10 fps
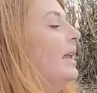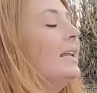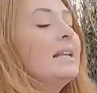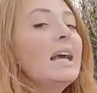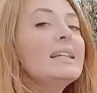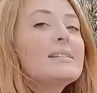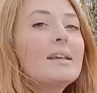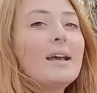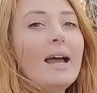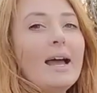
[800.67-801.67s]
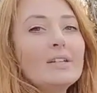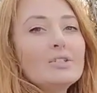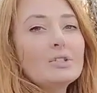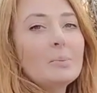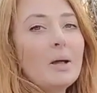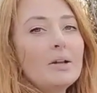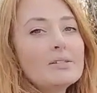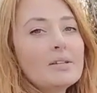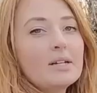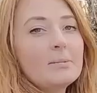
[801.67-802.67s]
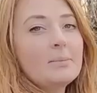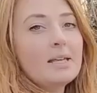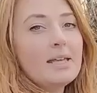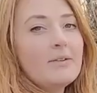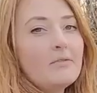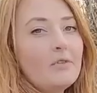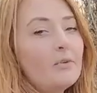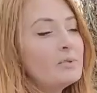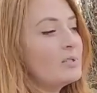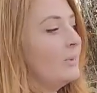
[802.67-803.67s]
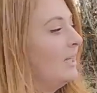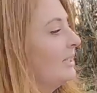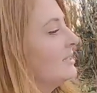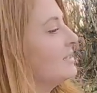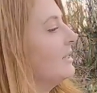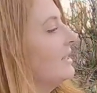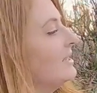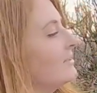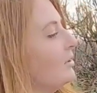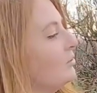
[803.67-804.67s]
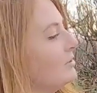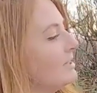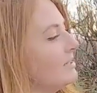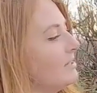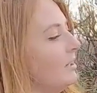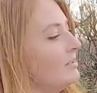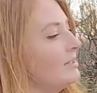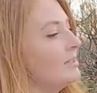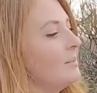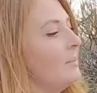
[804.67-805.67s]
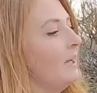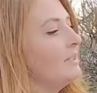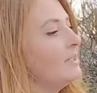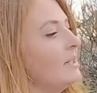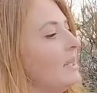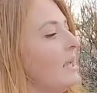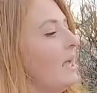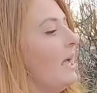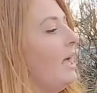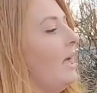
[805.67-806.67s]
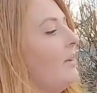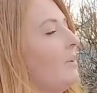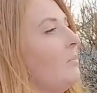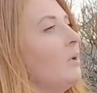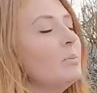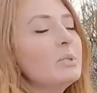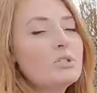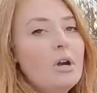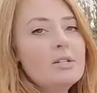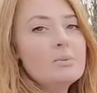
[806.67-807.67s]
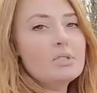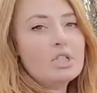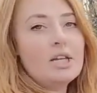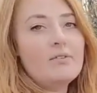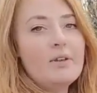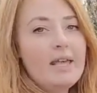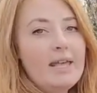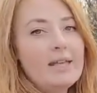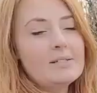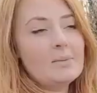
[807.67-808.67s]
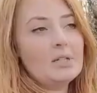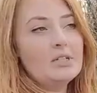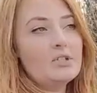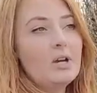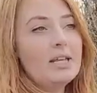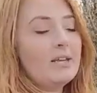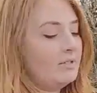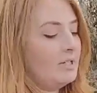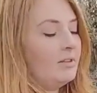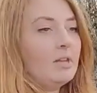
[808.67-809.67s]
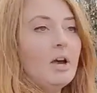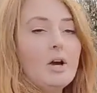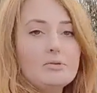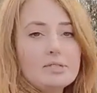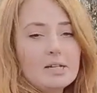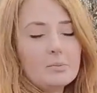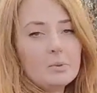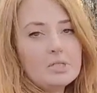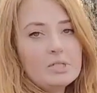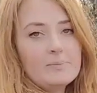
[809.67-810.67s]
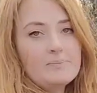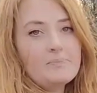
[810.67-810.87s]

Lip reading: Any later and your plants are going to be in full swing, so these are already starting to bud. And what we're trying to achieve here is we're going to try and get rid of the old dead wood.